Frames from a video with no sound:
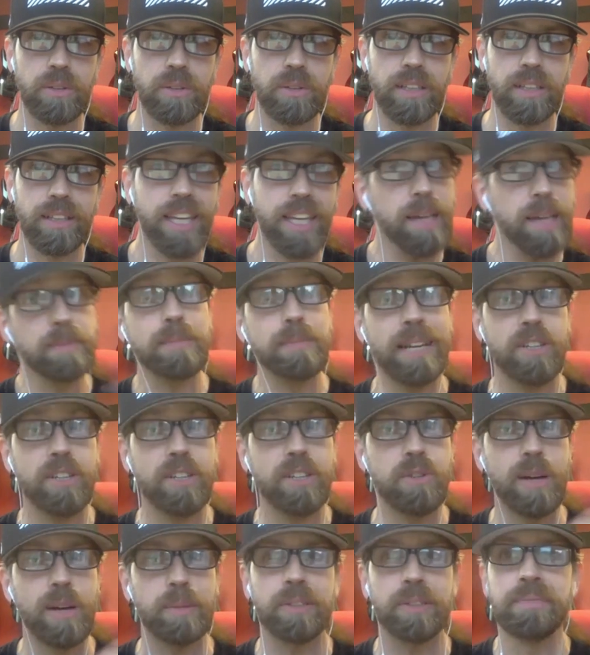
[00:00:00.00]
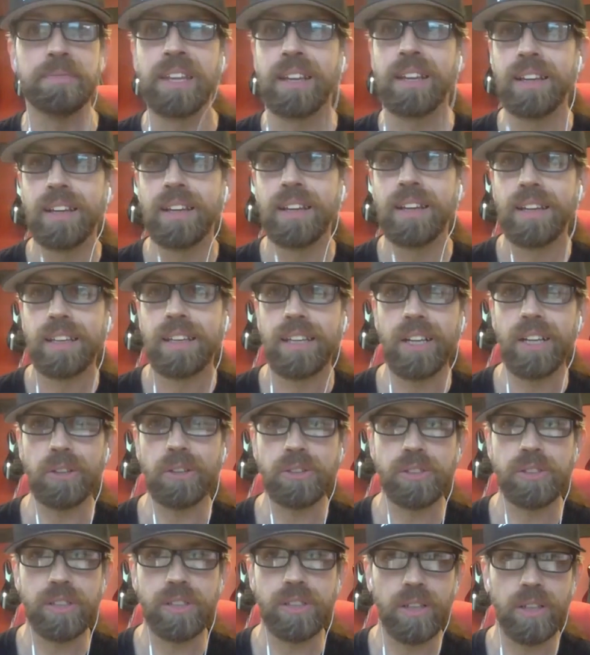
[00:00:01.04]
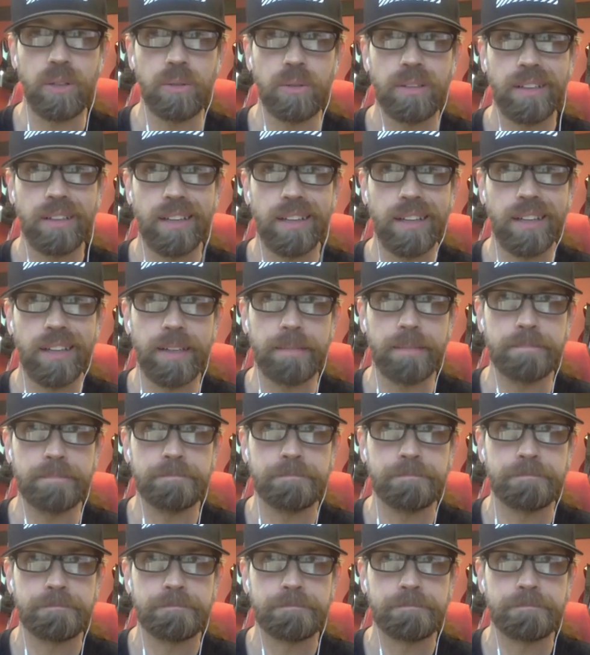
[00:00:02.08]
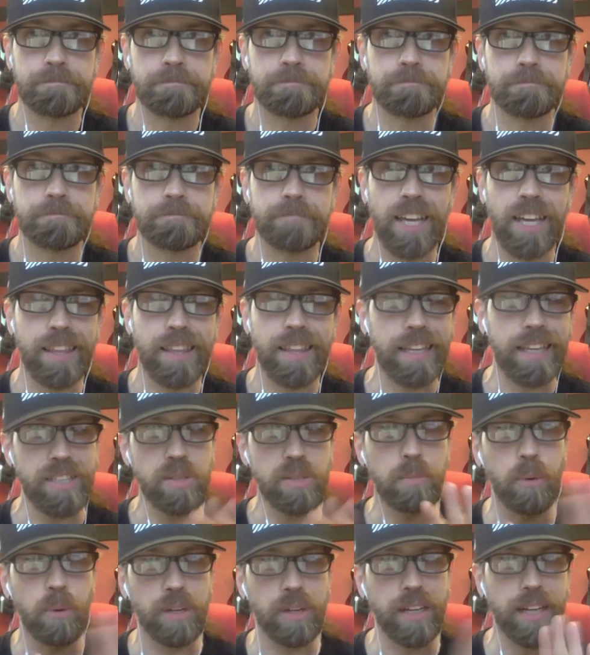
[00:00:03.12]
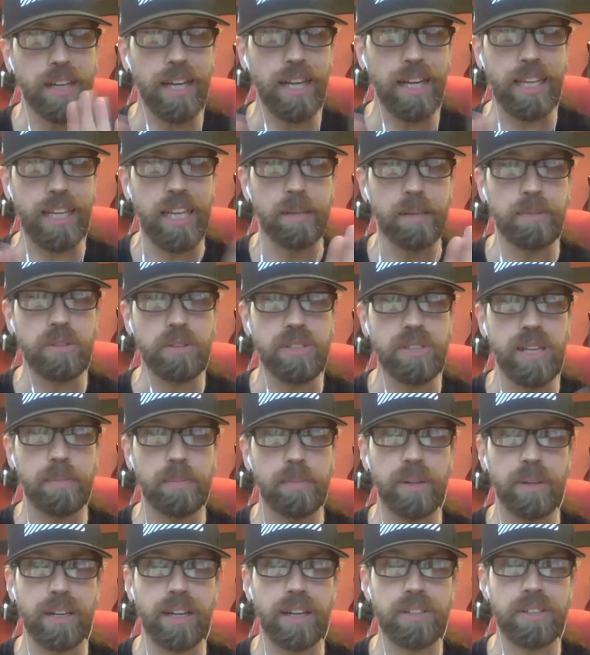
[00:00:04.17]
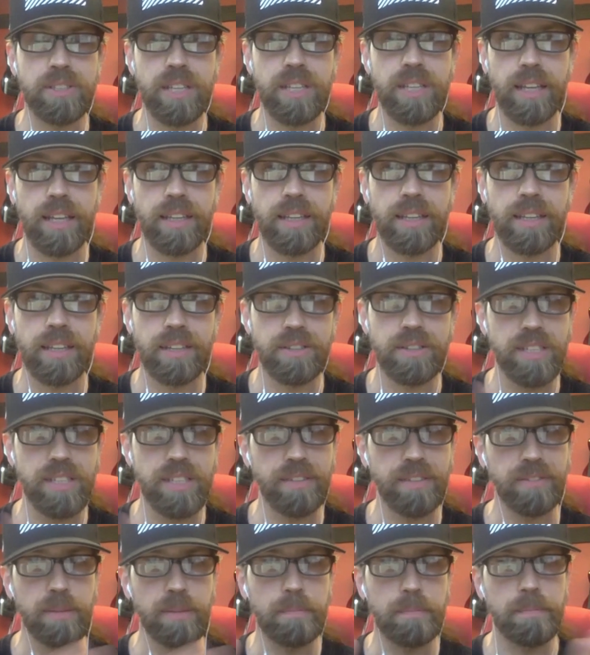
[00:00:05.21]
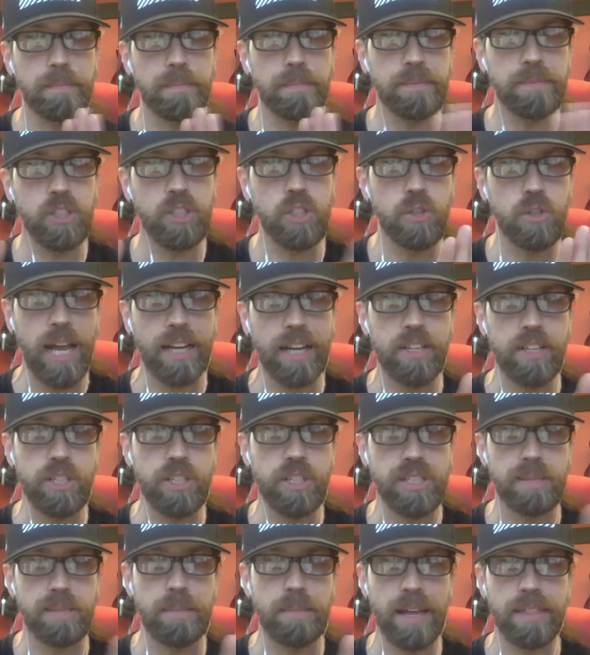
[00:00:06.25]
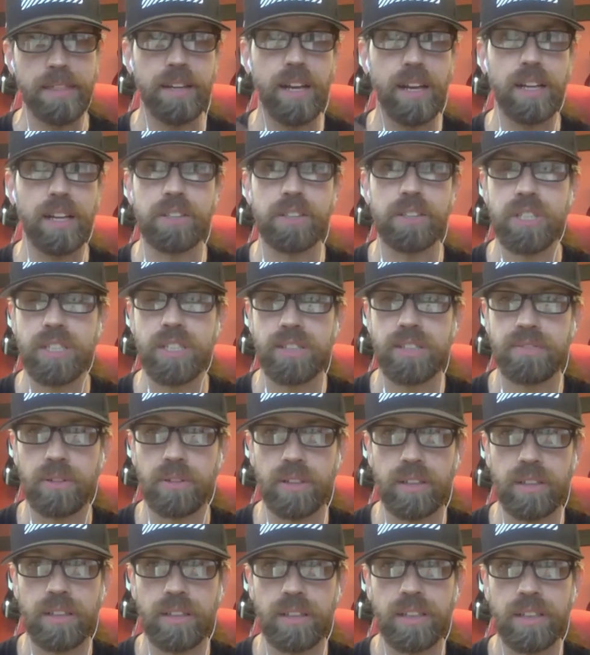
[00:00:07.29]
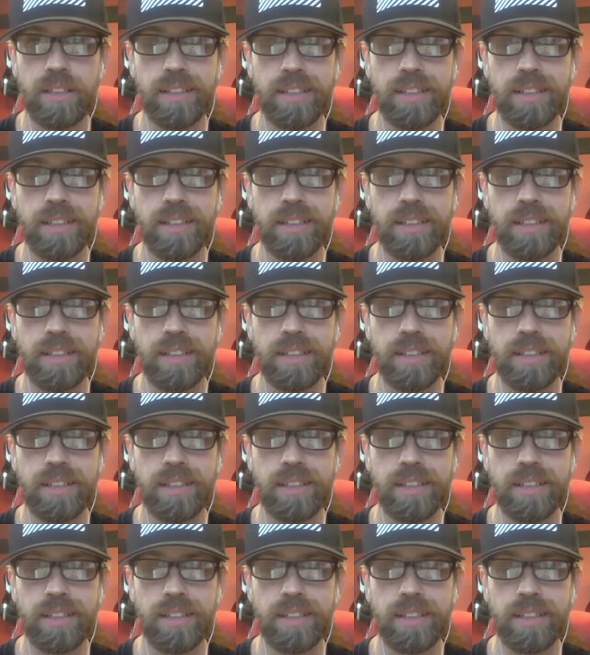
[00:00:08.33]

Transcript: do that keeps them out of trouble. You know, so um, I think it's important to kind of keep those separate and understand that there's different strategies and methodologies for